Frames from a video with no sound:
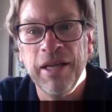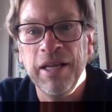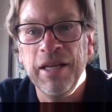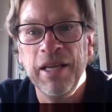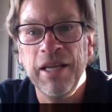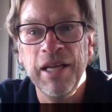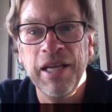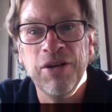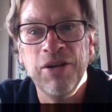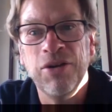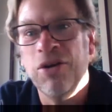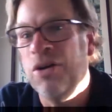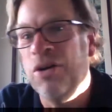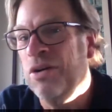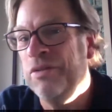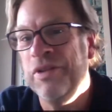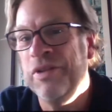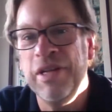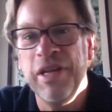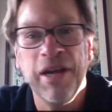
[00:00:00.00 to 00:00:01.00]
and he
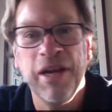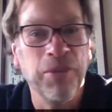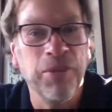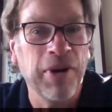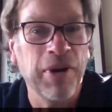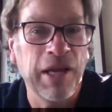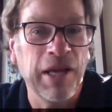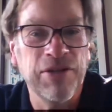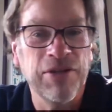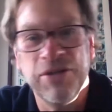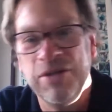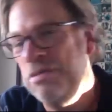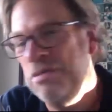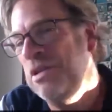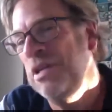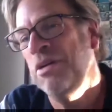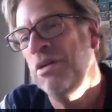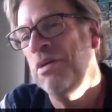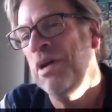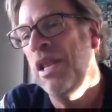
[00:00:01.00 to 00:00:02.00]
called the network and
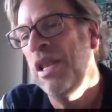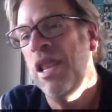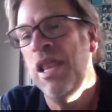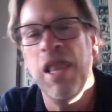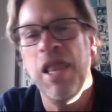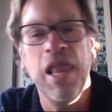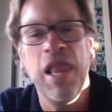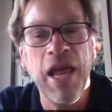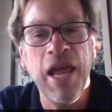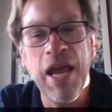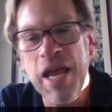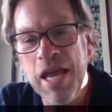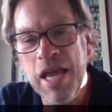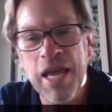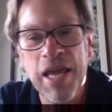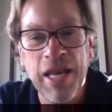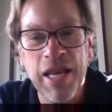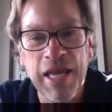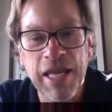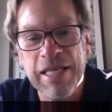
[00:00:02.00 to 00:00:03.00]
studio and
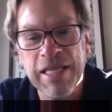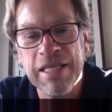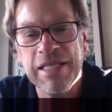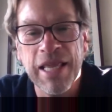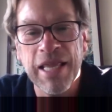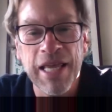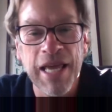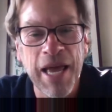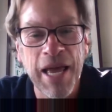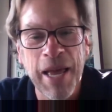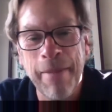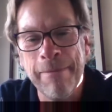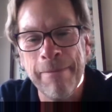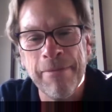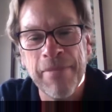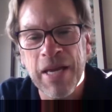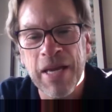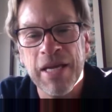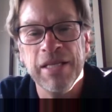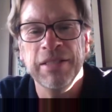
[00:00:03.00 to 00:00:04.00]
laid into
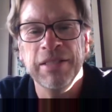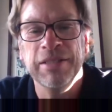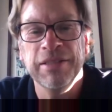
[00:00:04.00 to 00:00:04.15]
them.